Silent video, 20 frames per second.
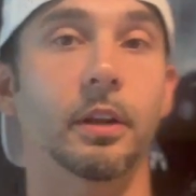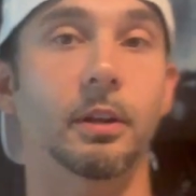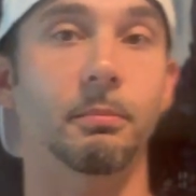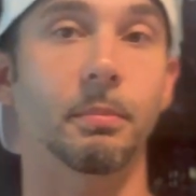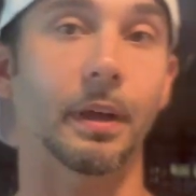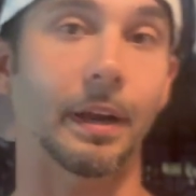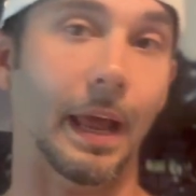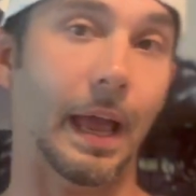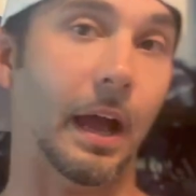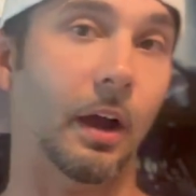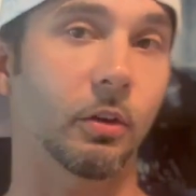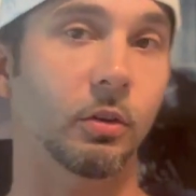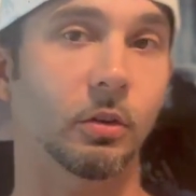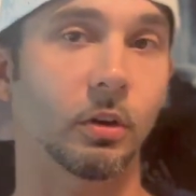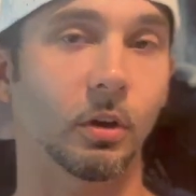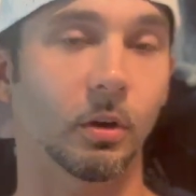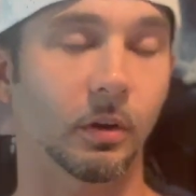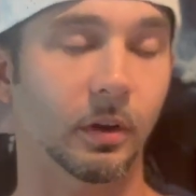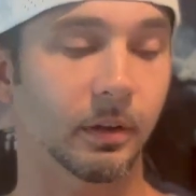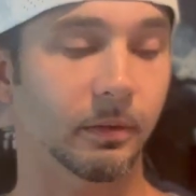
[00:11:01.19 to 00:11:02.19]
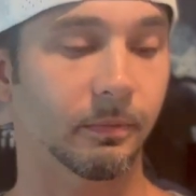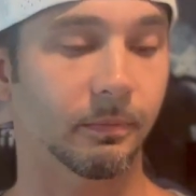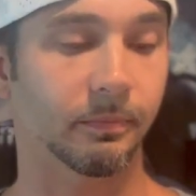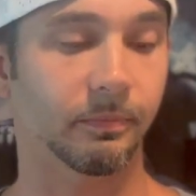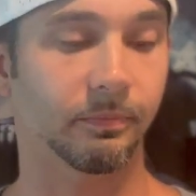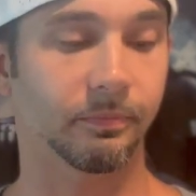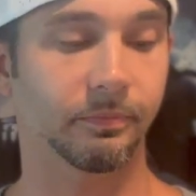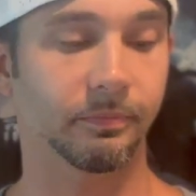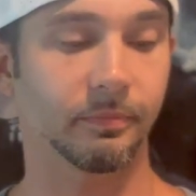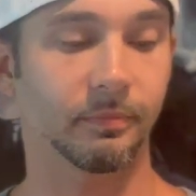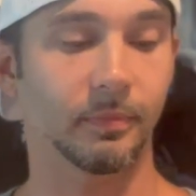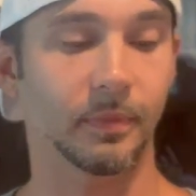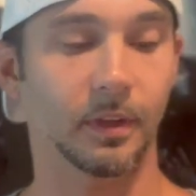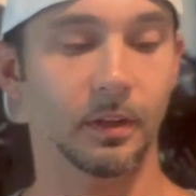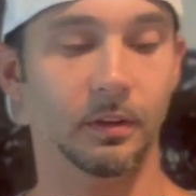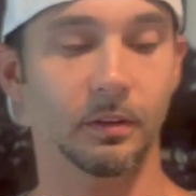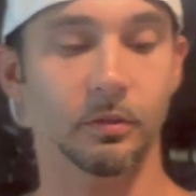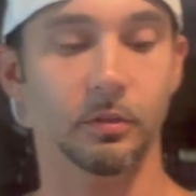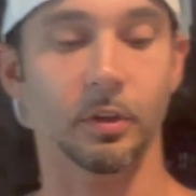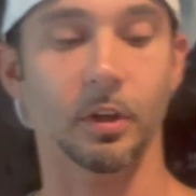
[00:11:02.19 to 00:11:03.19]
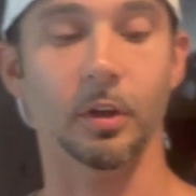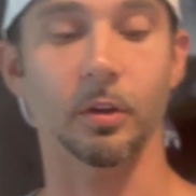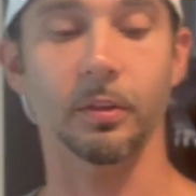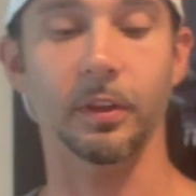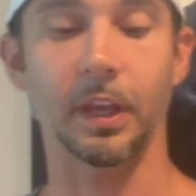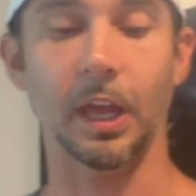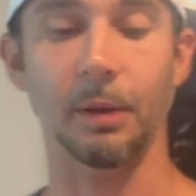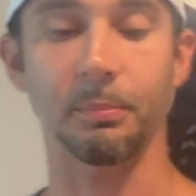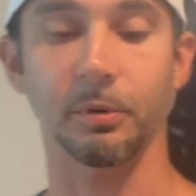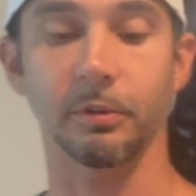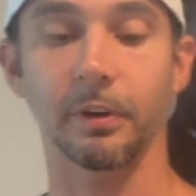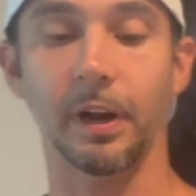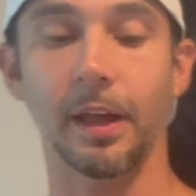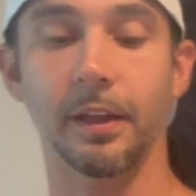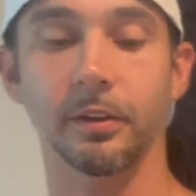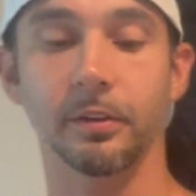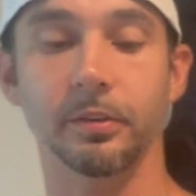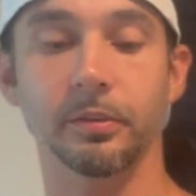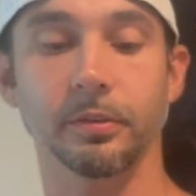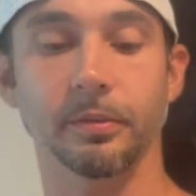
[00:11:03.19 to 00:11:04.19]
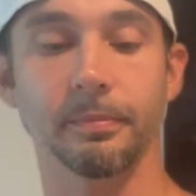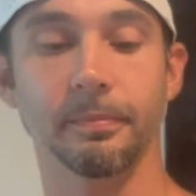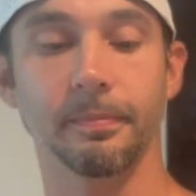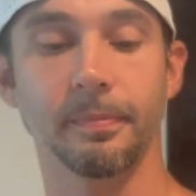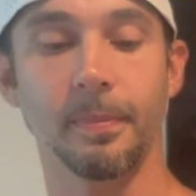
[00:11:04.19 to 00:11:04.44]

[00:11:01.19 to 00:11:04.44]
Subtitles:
but how you do it. So the apparatus.